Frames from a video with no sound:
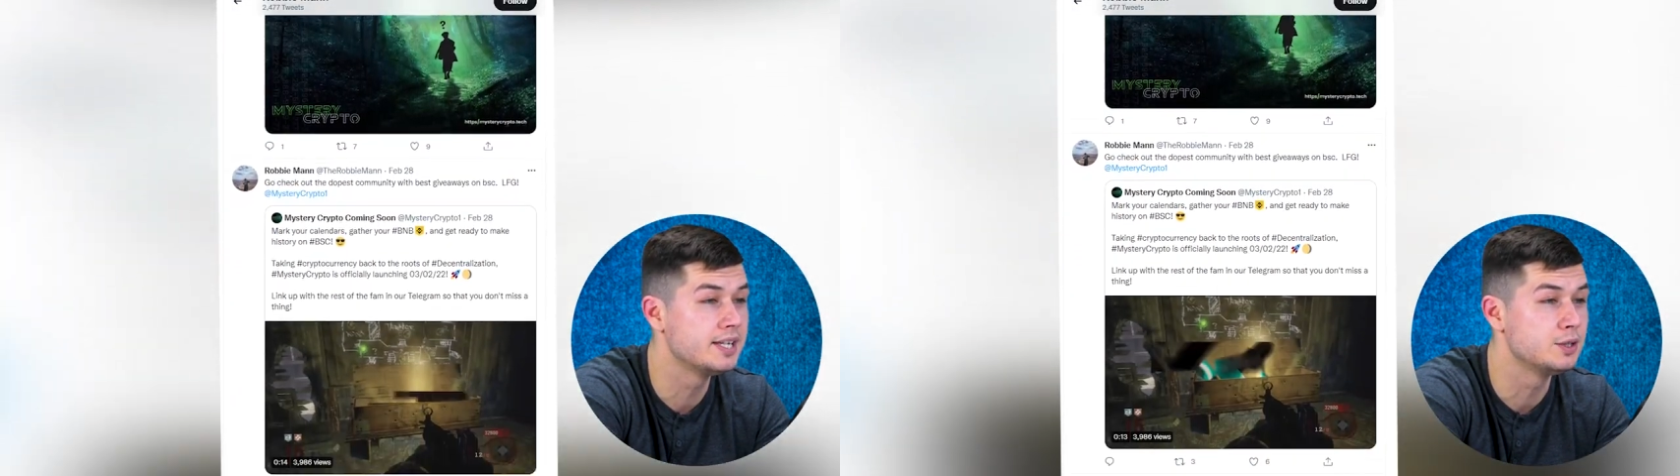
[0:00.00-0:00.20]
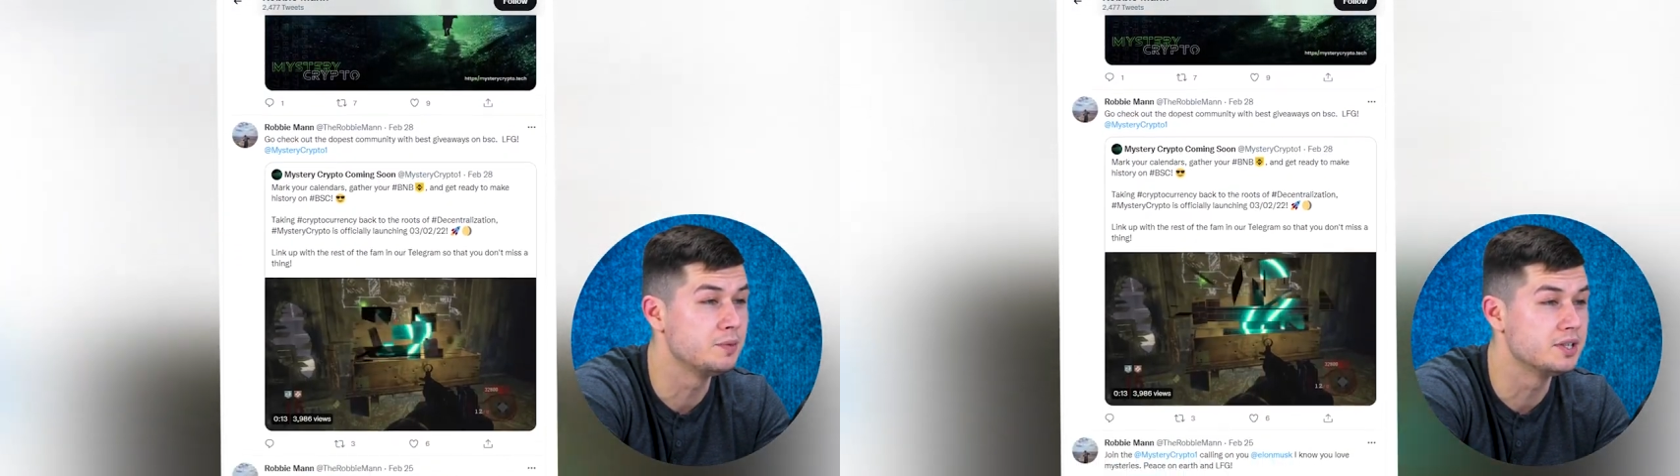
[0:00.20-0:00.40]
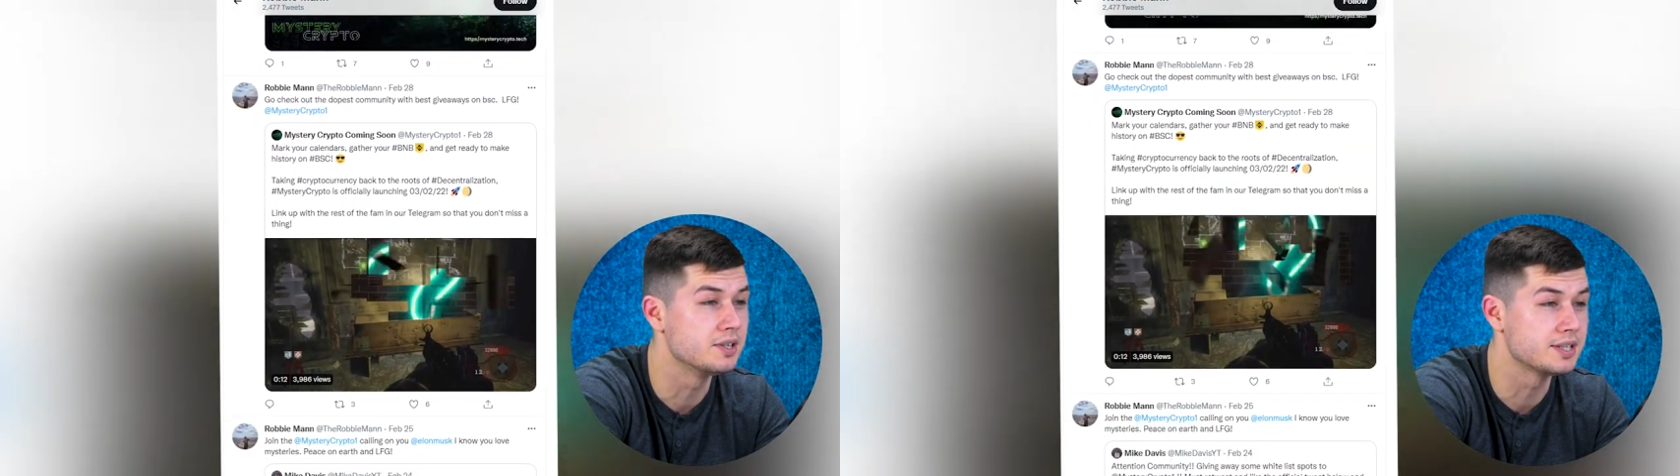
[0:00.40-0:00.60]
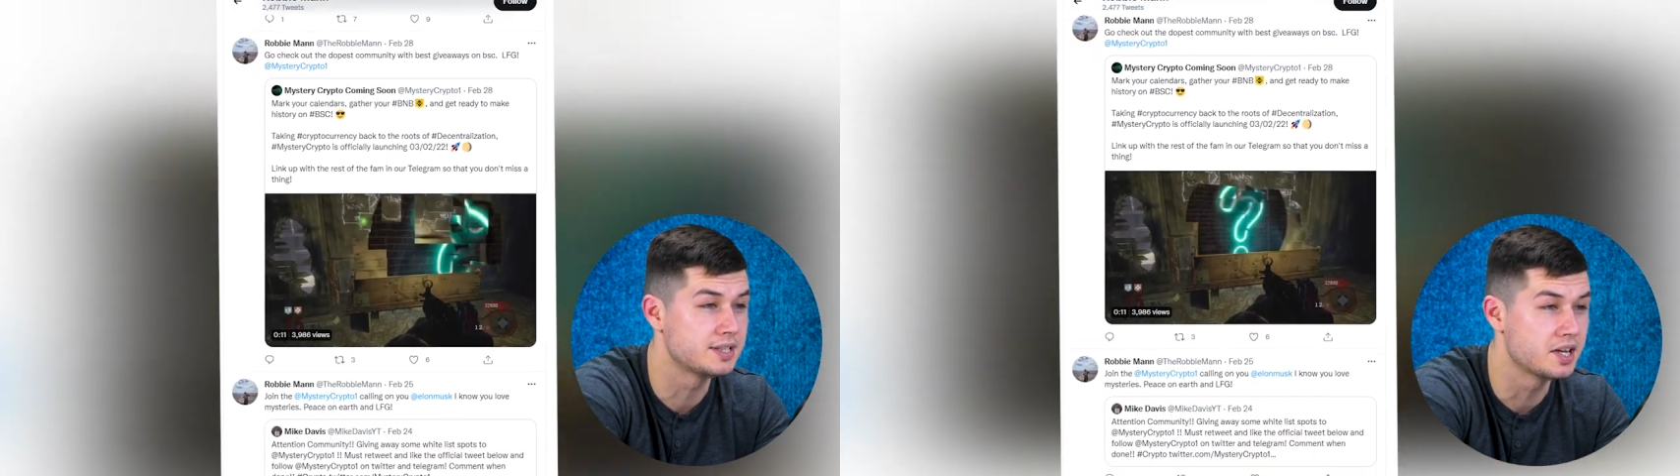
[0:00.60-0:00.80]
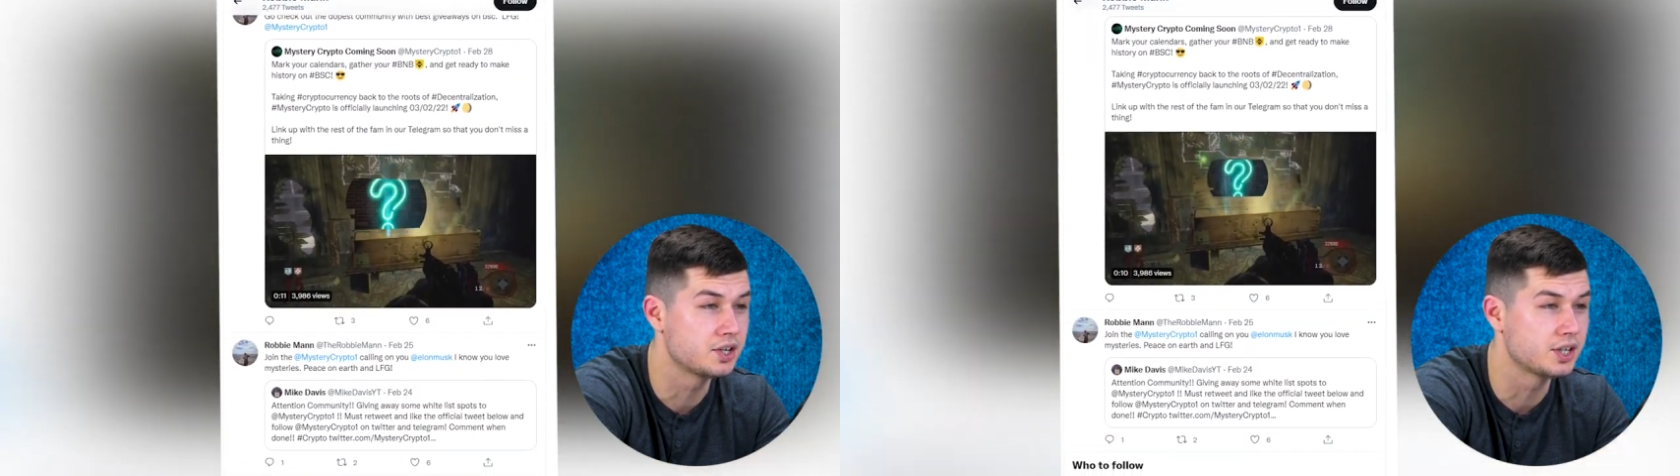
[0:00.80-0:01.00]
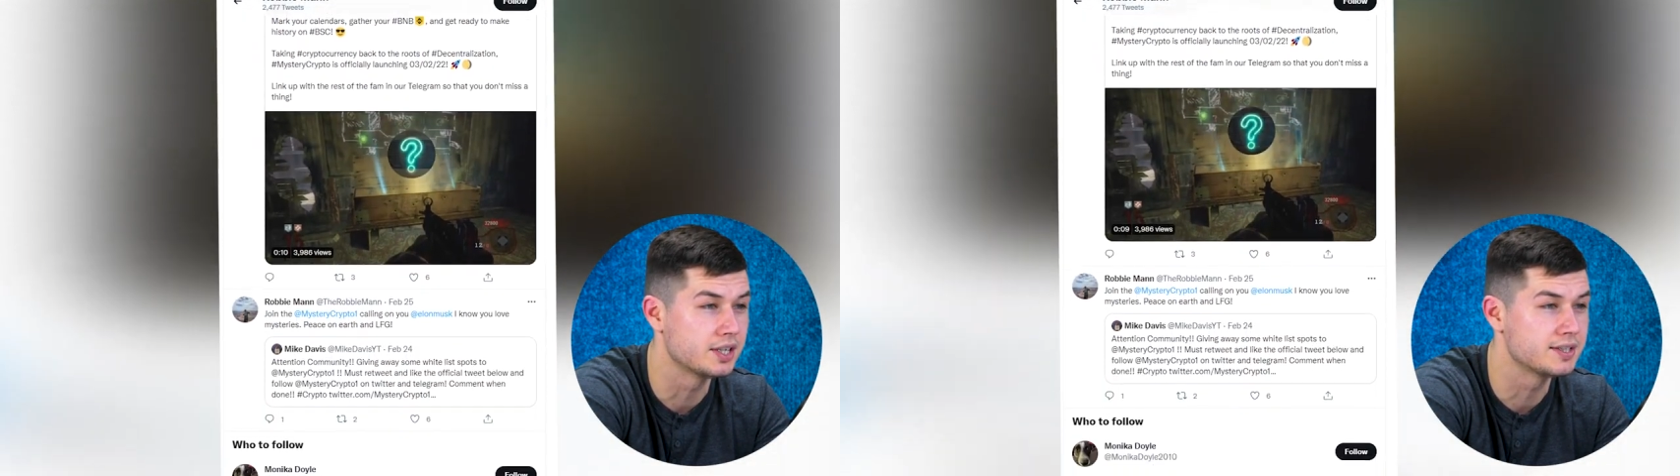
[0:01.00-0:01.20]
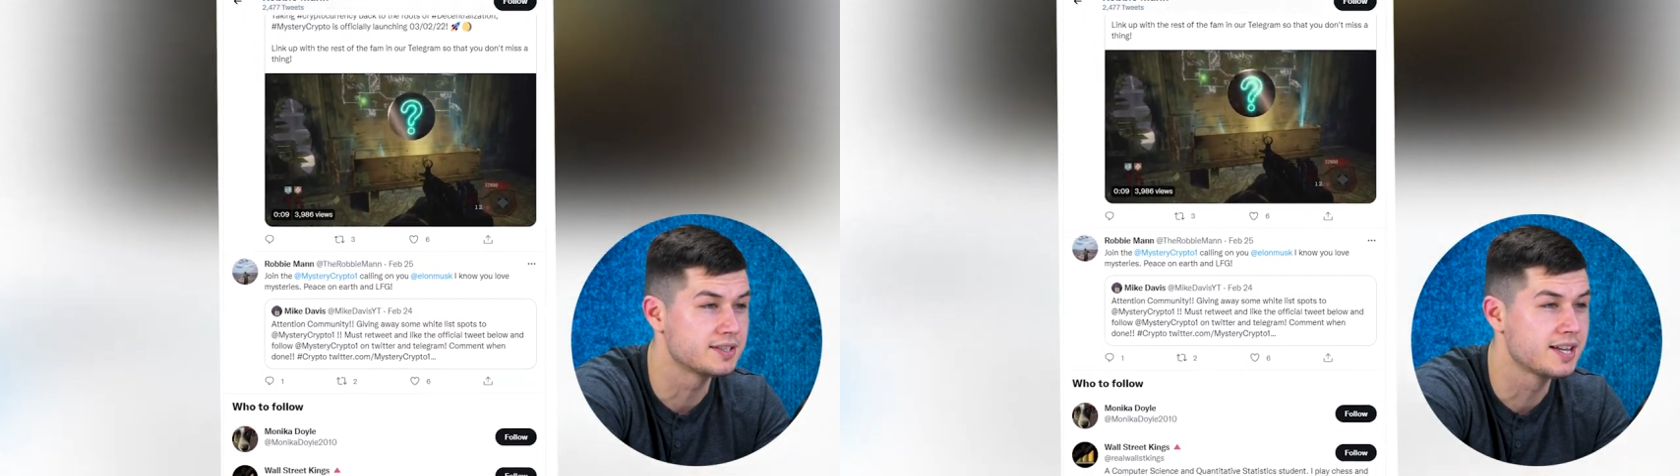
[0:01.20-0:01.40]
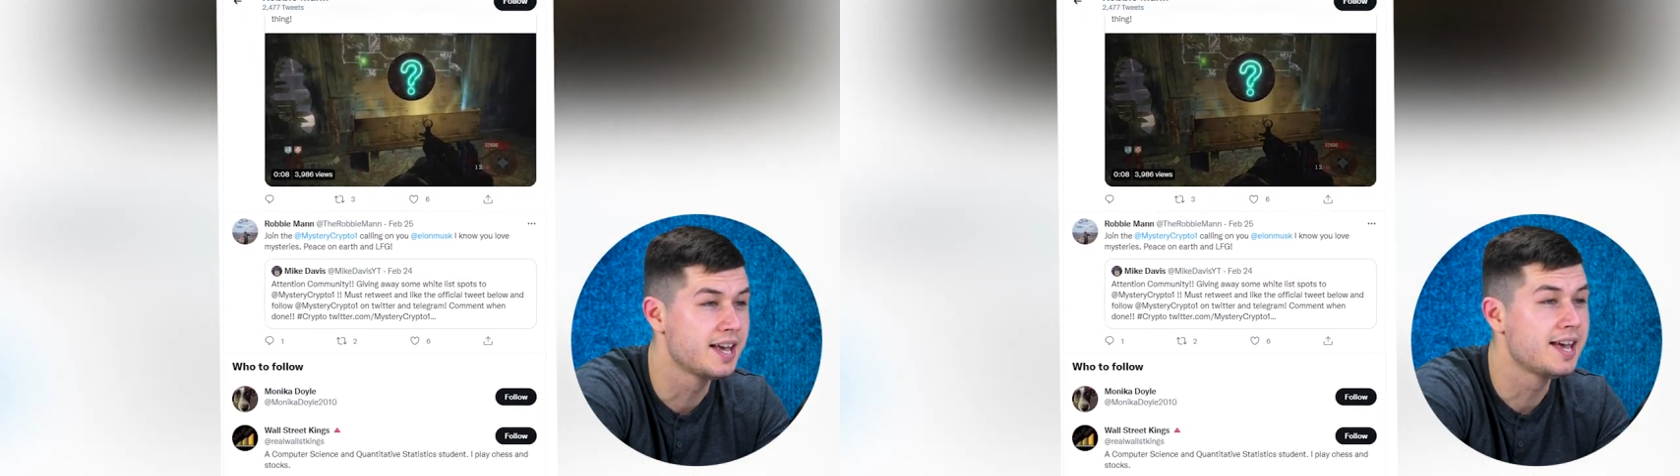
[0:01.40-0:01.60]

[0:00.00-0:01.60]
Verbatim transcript: Twitter sessions,